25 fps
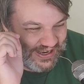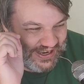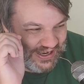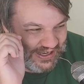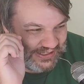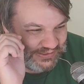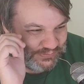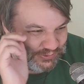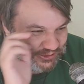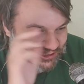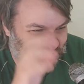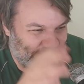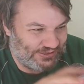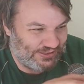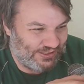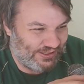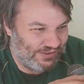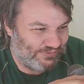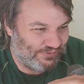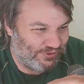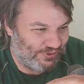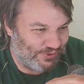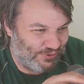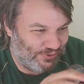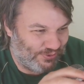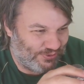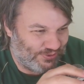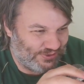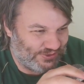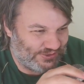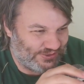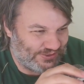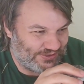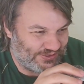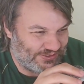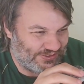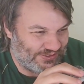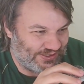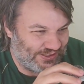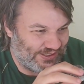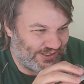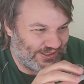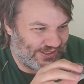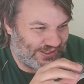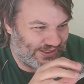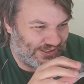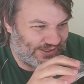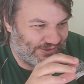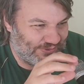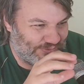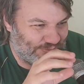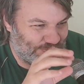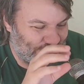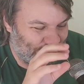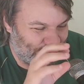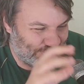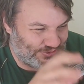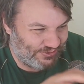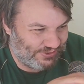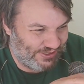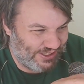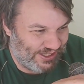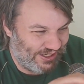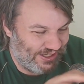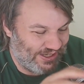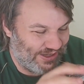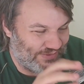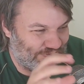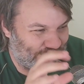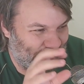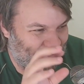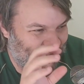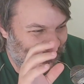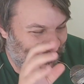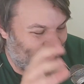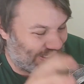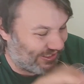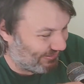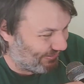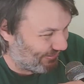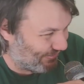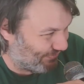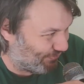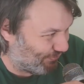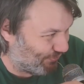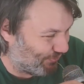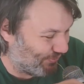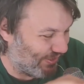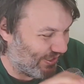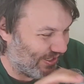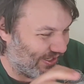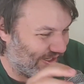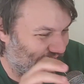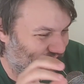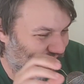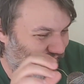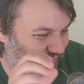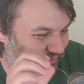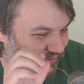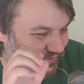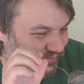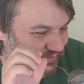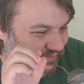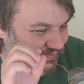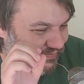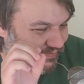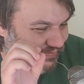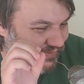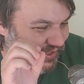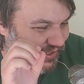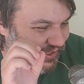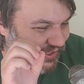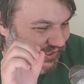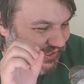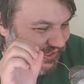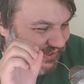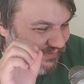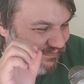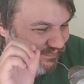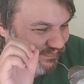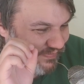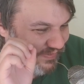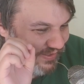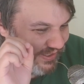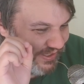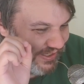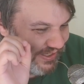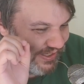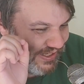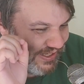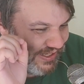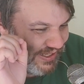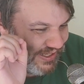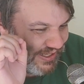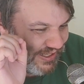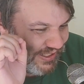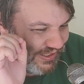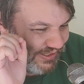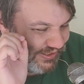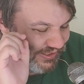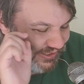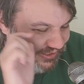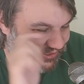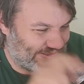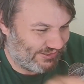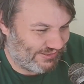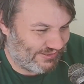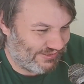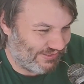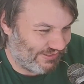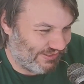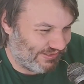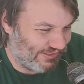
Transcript: As much as I love the old original 911, the 964 911, okay, this